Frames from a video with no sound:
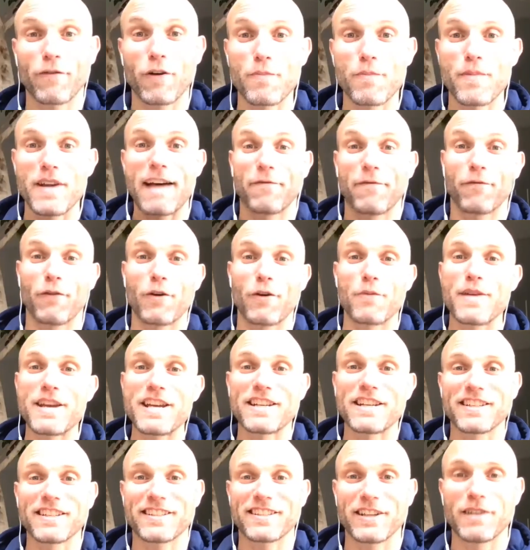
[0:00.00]
for
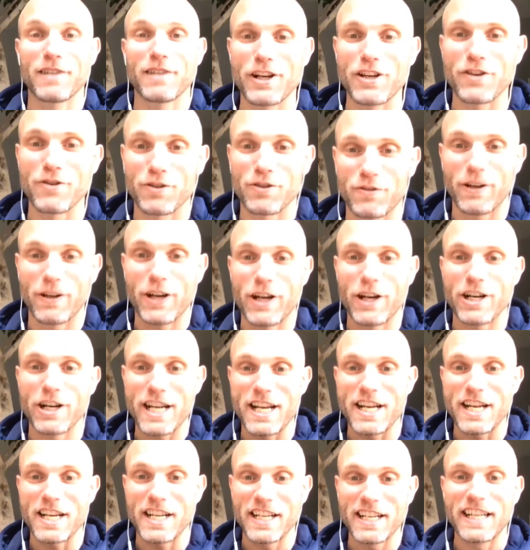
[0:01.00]
me as somebody who's
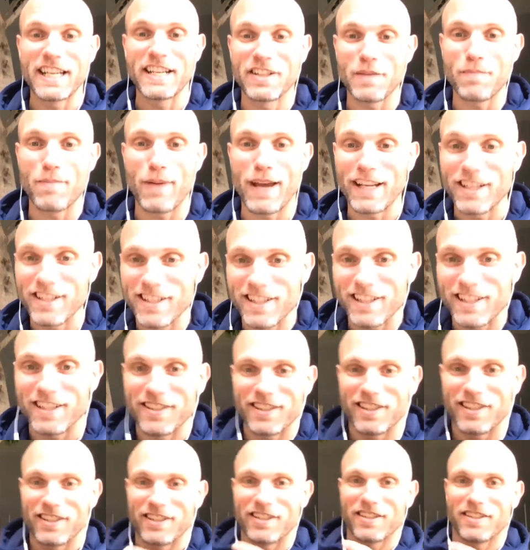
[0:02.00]
very
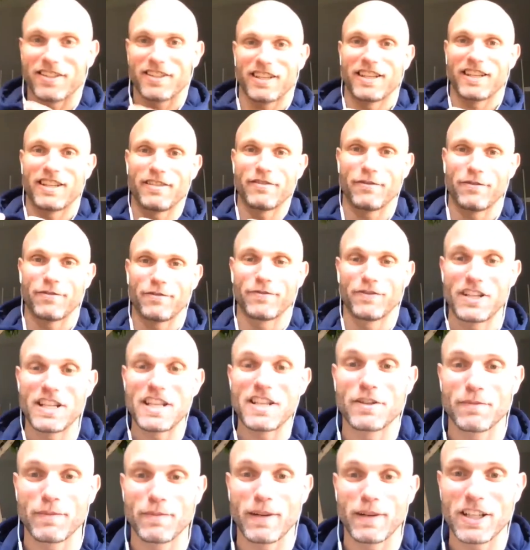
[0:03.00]
independent and kind of
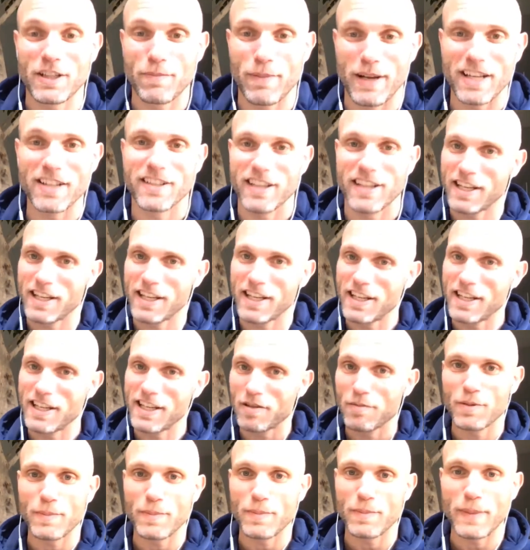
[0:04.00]
needs my space, taking
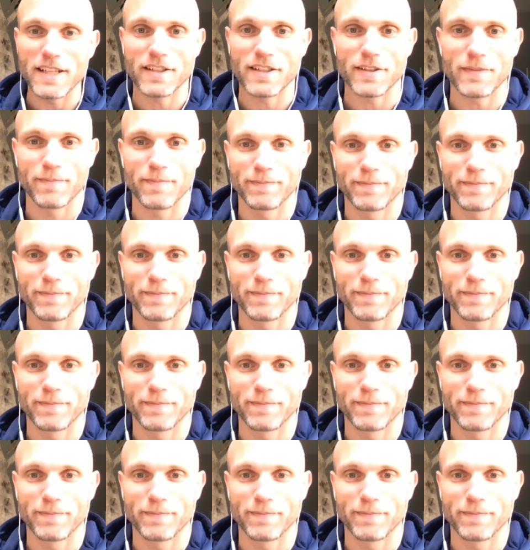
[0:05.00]
some space